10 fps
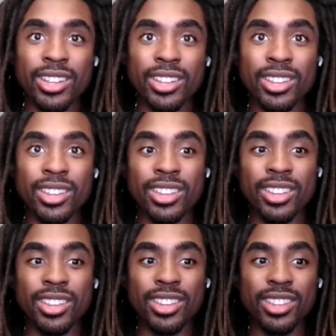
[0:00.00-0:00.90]
Uh,
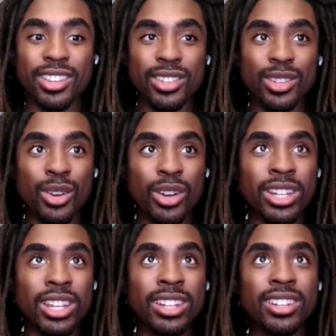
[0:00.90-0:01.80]
you know,
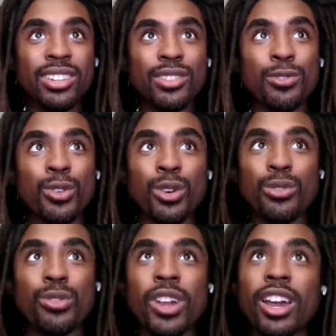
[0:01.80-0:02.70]
and for
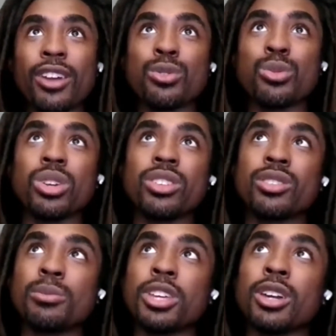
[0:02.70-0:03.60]
not everyone
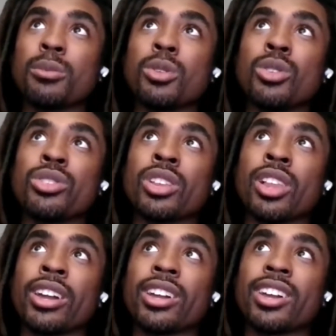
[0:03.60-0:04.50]
to be able to
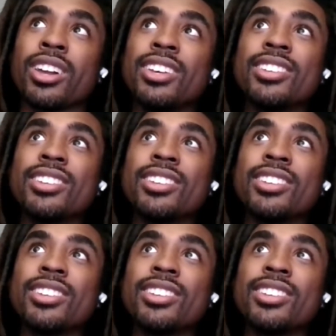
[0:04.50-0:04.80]
like